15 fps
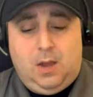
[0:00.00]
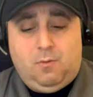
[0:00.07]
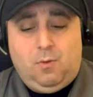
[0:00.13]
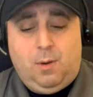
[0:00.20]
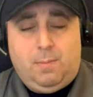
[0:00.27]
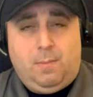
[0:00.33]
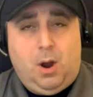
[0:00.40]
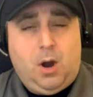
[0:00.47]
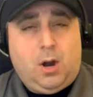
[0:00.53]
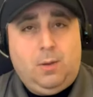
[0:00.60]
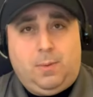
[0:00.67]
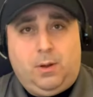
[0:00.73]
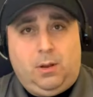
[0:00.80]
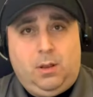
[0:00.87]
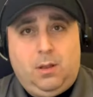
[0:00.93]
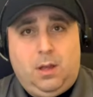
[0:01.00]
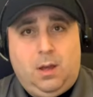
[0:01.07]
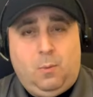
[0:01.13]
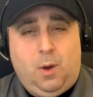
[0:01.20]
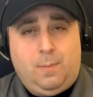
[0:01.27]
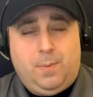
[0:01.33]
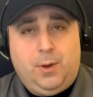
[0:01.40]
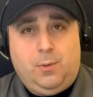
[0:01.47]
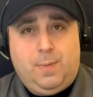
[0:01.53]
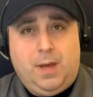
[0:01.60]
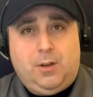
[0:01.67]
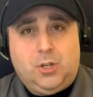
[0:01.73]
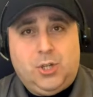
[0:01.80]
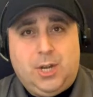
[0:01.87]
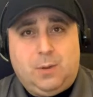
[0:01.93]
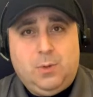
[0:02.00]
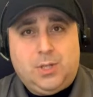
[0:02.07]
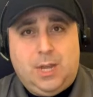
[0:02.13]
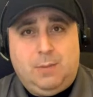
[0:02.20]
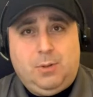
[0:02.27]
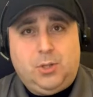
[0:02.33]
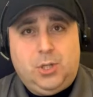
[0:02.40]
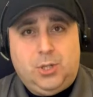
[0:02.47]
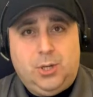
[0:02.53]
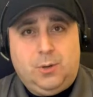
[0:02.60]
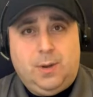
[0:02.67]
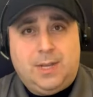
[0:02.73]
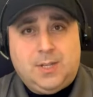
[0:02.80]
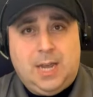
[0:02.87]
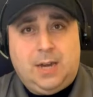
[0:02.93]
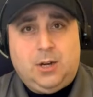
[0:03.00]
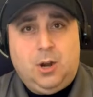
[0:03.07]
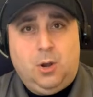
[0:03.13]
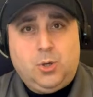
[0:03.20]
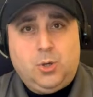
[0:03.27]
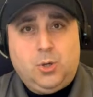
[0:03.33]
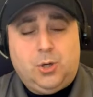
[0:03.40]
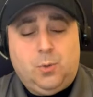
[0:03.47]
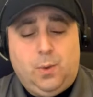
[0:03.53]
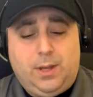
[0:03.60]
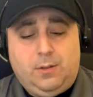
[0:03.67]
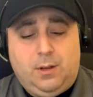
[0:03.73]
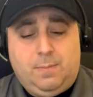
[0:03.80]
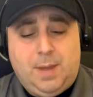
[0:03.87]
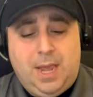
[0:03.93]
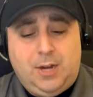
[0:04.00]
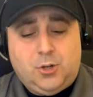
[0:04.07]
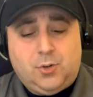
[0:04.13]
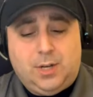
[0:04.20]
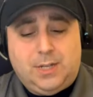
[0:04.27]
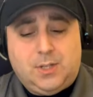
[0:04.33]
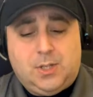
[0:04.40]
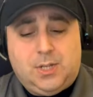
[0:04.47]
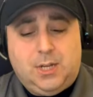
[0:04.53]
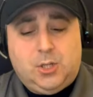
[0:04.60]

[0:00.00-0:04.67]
Remarkable what Bill Belichick was able to do as head coach of the New England Patriots.